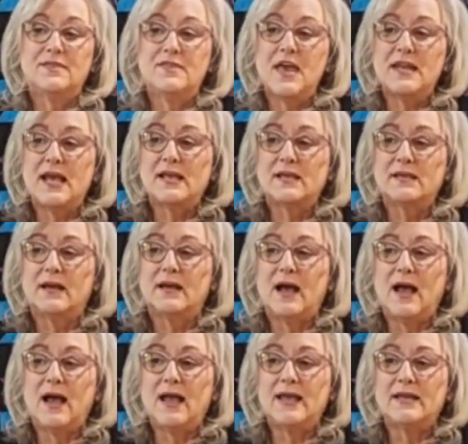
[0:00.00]
then
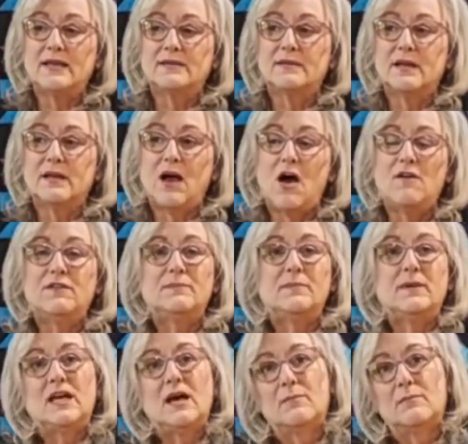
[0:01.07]
I often
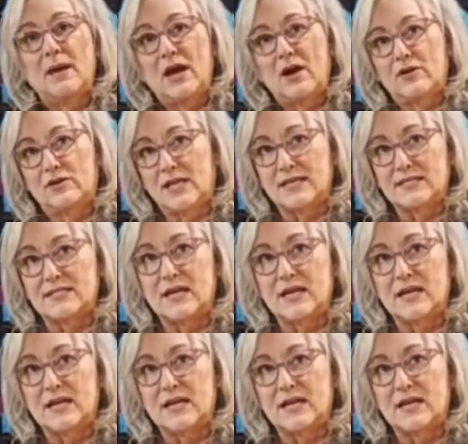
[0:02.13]
become paralyzed.